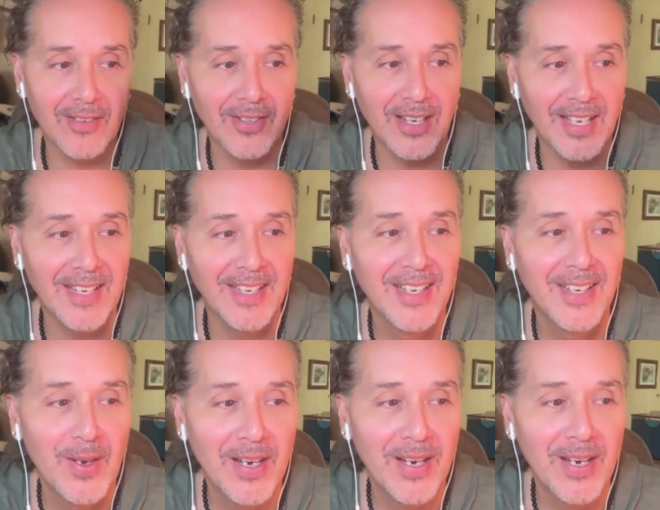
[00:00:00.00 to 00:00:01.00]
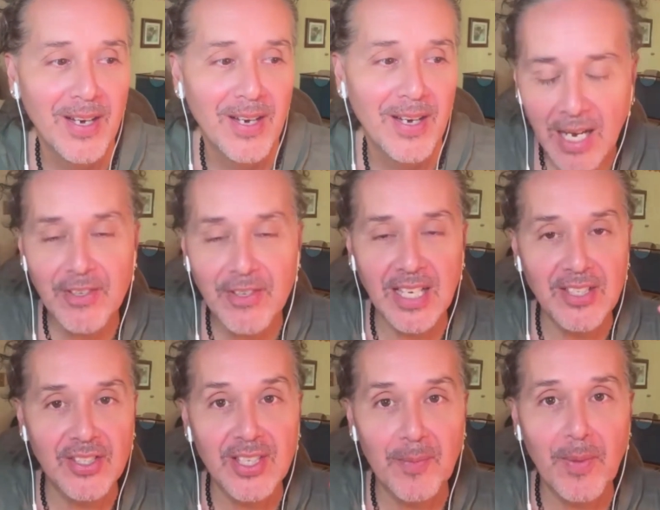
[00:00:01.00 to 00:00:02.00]
Okay, I have these
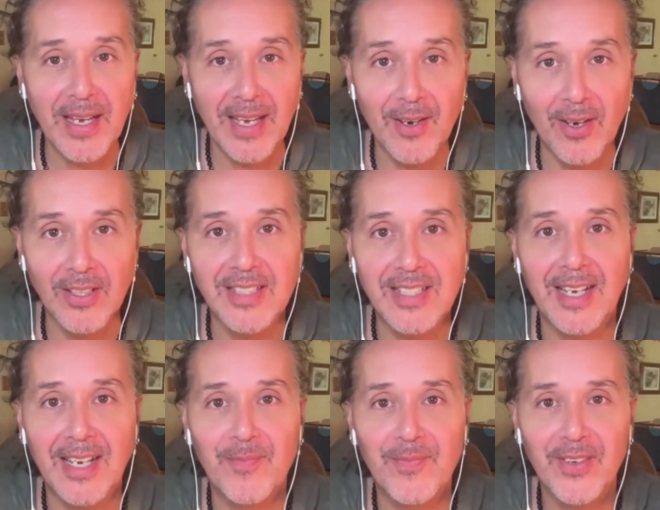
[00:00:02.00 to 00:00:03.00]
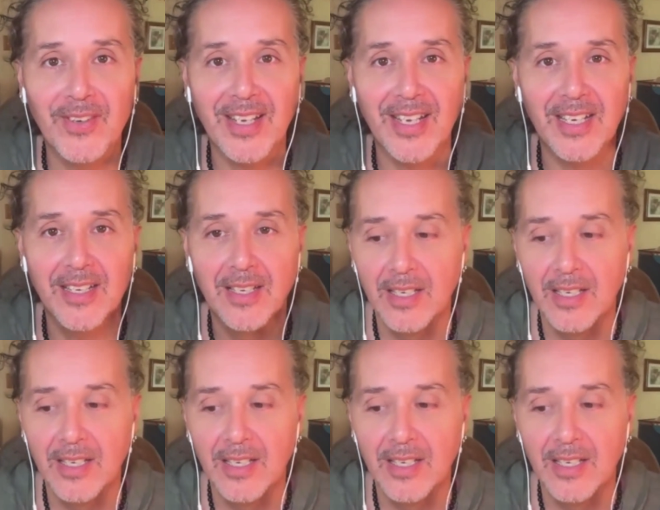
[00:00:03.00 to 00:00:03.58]
conversations in my head all the time. Okay,